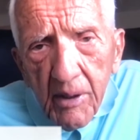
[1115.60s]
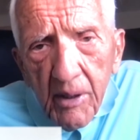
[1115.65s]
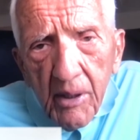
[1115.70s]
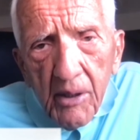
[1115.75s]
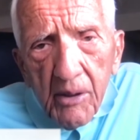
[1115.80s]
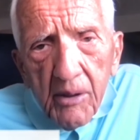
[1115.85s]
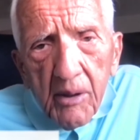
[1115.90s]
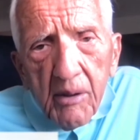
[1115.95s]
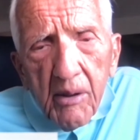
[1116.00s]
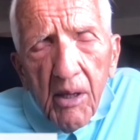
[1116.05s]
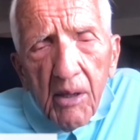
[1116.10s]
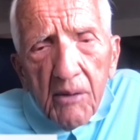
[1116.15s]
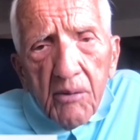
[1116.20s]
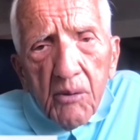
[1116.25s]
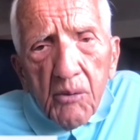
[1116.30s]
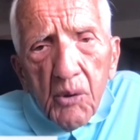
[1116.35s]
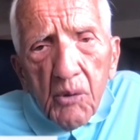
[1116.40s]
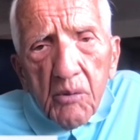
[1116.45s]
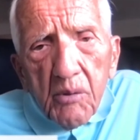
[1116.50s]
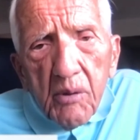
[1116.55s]
And the
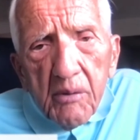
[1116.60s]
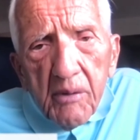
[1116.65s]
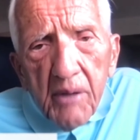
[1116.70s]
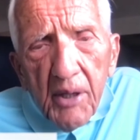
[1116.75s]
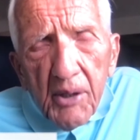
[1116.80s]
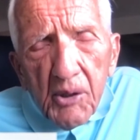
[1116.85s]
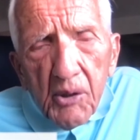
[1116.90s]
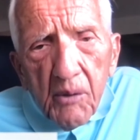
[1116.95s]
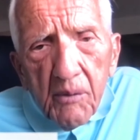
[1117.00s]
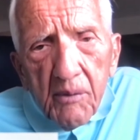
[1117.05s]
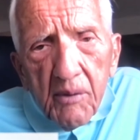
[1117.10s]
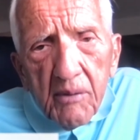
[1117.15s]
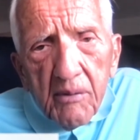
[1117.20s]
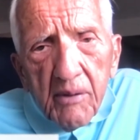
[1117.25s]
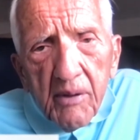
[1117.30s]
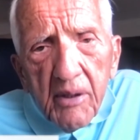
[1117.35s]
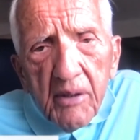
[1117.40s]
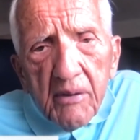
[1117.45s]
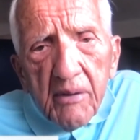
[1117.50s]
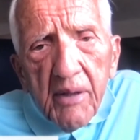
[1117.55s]
constitutional nature of
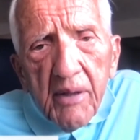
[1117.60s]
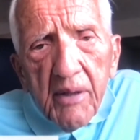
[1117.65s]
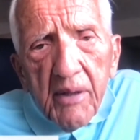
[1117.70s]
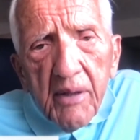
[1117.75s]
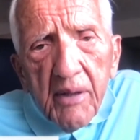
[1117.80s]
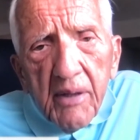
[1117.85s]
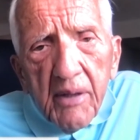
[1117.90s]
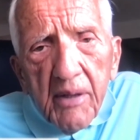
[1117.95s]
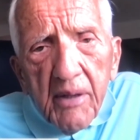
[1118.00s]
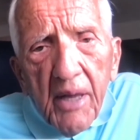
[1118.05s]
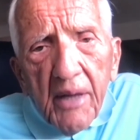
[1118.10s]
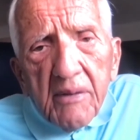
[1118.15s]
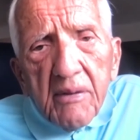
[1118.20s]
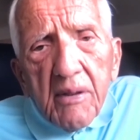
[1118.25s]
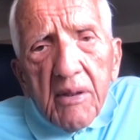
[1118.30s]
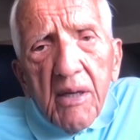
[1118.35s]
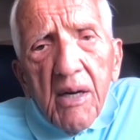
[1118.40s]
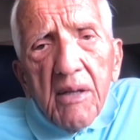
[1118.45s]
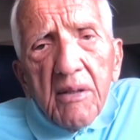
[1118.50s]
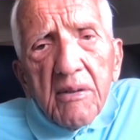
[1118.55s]
disease,
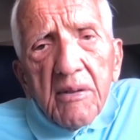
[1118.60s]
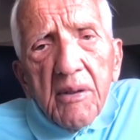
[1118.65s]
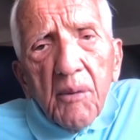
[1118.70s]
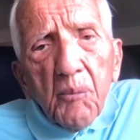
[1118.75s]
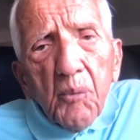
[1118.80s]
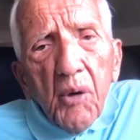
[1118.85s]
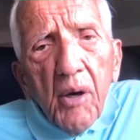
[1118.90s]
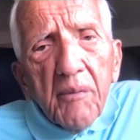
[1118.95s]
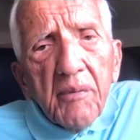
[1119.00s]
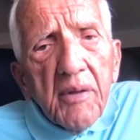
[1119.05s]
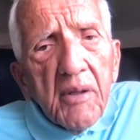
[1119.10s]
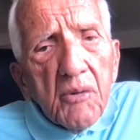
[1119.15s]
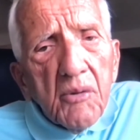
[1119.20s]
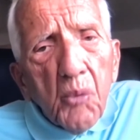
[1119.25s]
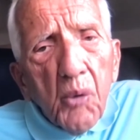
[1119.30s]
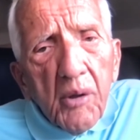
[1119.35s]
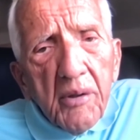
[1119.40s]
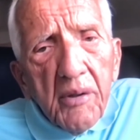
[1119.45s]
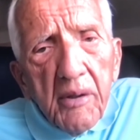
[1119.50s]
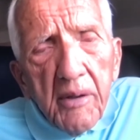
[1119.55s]
that's the concept where everything's
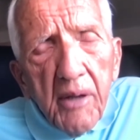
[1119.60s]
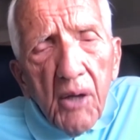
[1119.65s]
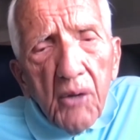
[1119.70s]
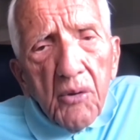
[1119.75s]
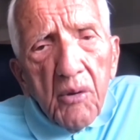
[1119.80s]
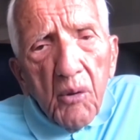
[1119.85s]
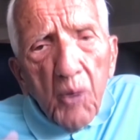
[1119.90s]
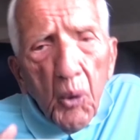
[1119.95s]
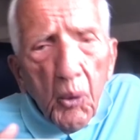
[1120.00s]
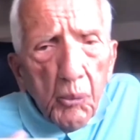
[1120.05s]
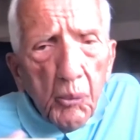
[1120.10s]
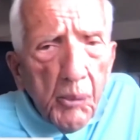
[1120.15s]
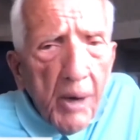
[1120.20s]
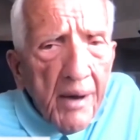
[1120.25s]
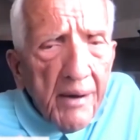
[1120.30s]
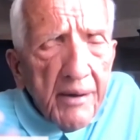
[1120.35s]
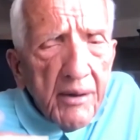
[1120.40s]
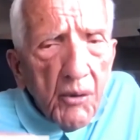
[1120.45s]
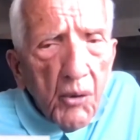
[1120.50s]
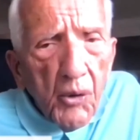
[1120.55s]
working together, the whole
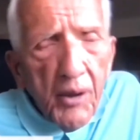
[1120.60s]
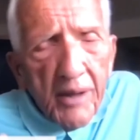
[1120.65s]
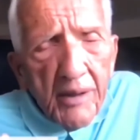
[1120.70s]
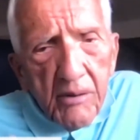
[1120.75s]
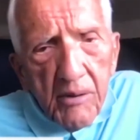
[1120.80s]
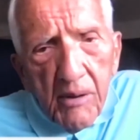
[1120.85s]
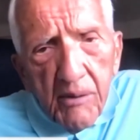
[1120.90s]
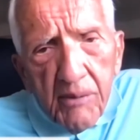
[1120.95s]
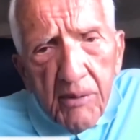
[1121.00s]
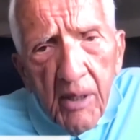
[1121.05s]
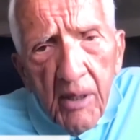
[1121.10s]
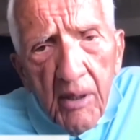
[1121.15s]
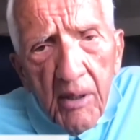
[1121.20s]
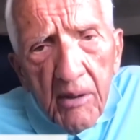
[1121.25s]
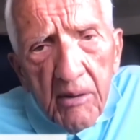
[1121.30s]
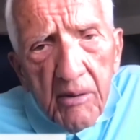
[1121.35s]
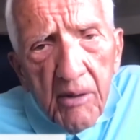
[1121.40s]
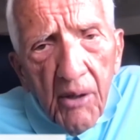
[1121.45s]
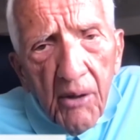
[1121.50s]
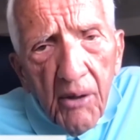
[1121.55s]
body, all that
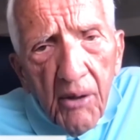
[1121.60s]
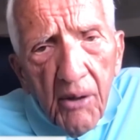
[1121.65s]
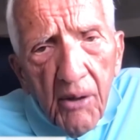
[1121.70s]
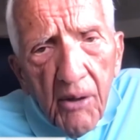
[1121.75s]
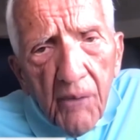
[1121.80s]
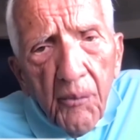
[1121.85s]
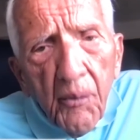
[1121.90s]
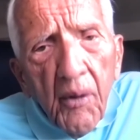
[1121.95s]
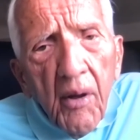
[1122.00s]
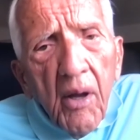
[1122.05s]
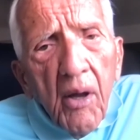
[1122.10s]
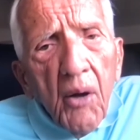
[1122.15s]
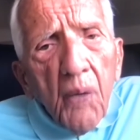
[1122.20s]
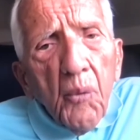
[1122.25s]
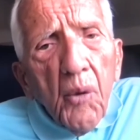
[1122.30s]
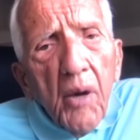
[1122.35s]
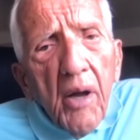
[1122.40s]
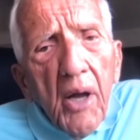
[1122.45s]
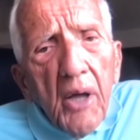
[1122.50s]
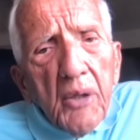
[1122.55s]
stuff.
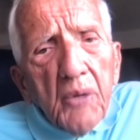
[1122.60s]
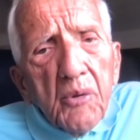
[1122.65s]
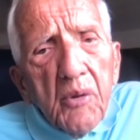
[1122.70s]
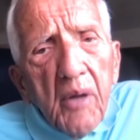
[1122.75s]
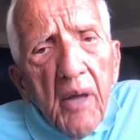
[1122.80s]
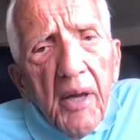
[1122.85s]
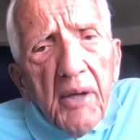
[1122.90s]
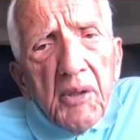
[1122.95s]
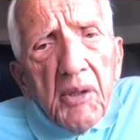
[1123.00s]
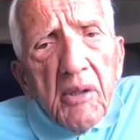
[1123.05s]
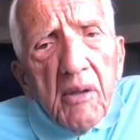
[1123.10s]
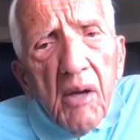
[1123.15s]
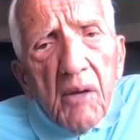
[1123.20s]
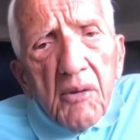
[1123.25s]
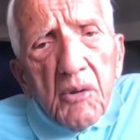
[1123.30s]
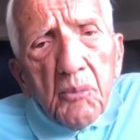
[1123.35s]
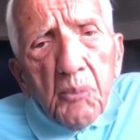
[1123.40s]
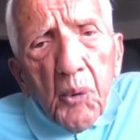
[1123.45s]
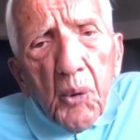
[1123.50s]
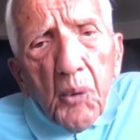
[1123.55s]
Well, as the 1800s
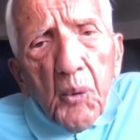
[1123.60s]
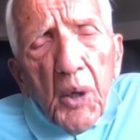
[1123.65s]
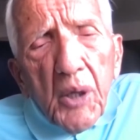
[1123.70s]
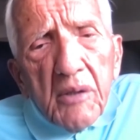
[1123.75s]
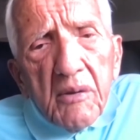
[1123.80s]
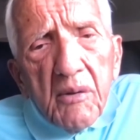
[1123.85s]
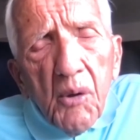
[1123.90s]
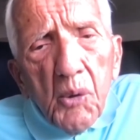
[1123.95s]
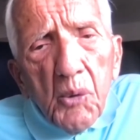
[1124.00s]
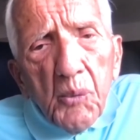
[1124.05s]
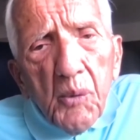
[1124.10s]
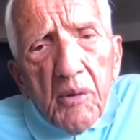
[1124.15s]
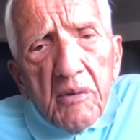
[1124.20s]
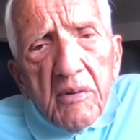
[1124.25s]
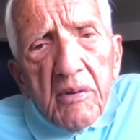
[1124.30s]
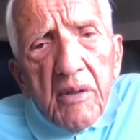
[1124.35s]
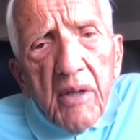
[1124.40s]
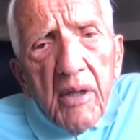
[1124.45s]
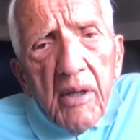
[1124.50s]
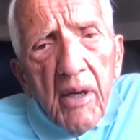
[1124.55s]
progressed onwards,
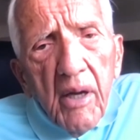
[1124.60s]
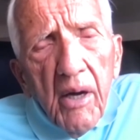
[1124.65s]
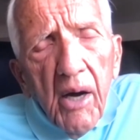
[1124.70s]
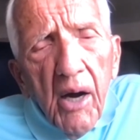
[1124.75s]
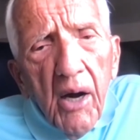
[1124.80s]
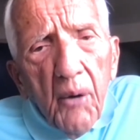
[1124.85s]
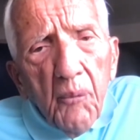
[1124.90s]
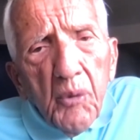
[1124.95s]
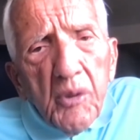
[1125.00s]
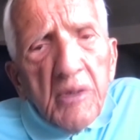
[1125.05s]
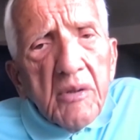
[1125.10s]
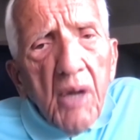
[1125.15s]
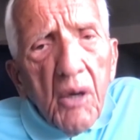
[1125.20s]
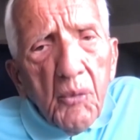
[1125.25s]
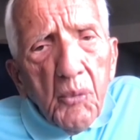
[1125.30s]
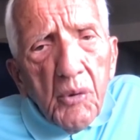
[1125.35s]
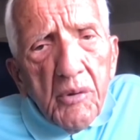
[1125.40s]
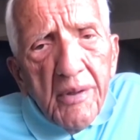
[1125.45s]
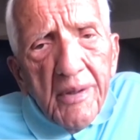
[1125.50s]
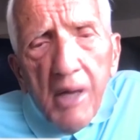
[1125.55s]
we stuck
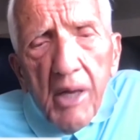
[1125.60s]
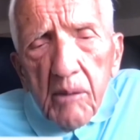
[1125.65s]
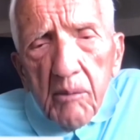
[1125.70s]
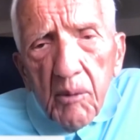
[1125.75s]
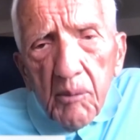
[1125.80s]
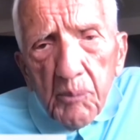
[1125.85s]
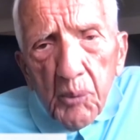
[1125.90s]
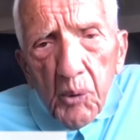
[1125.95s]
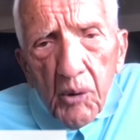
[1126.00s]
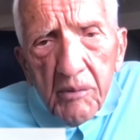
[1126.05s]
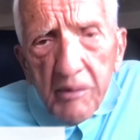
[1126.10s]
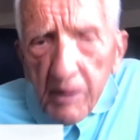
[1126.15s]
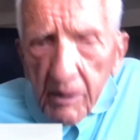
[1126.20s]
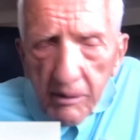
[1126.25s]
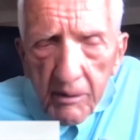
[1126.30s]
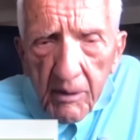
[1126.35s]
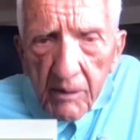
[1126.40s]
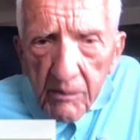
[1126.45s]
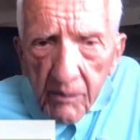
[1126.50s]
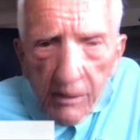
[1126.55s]
with the animal
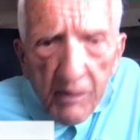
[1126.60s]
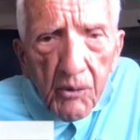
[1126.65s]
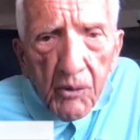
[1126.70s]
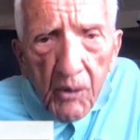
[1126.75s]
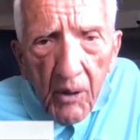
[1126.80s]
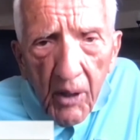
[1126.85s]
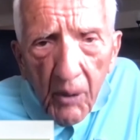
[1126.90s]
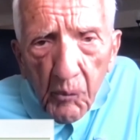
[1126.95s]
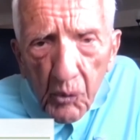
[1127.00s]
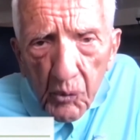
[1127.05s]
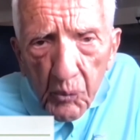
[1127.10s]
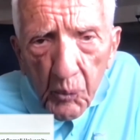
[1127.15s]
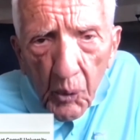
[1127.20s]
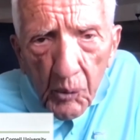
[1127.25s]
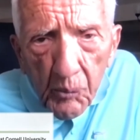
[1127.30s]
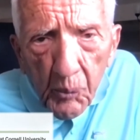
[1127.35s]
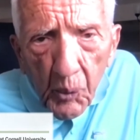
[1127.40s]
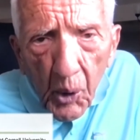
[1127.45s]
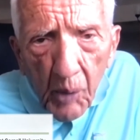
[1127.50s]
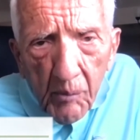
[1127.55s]
protein because that was
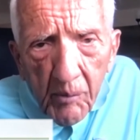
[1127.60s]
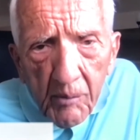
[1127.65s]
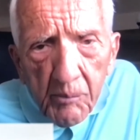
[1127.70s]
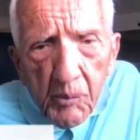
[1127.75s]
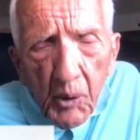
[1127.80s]
one problem.